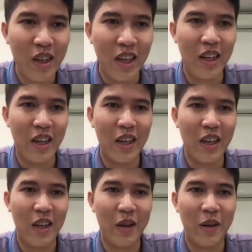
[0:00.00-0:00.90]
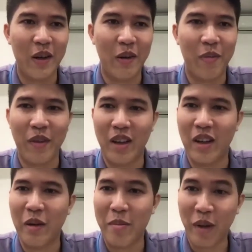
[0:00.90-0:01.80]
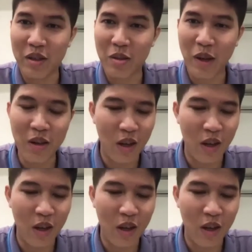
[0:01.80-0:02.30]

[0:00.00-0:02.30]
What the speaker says: And participant,